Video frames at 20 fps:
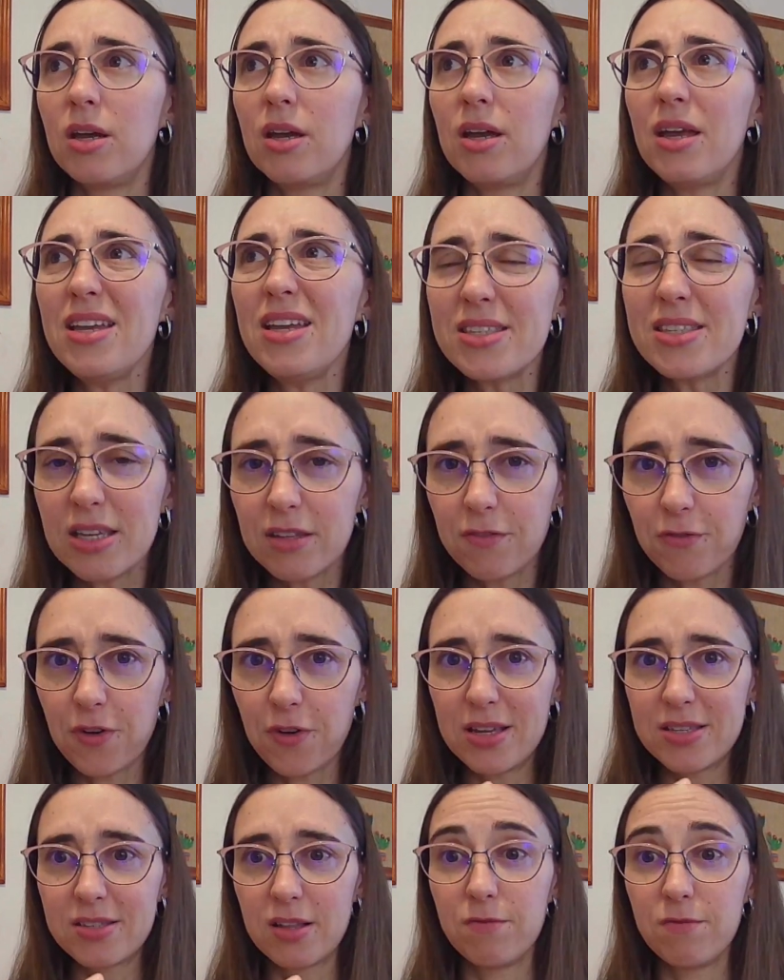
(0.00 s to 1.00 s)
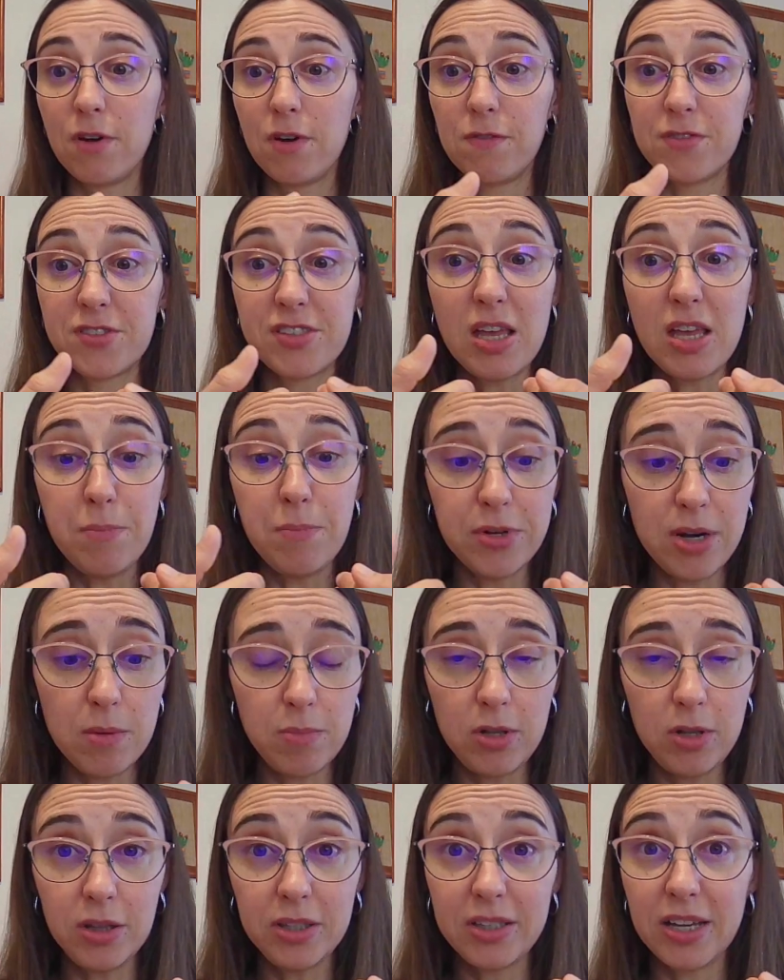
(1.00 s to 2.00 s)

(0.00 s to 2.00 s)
is that phrasal verb separable?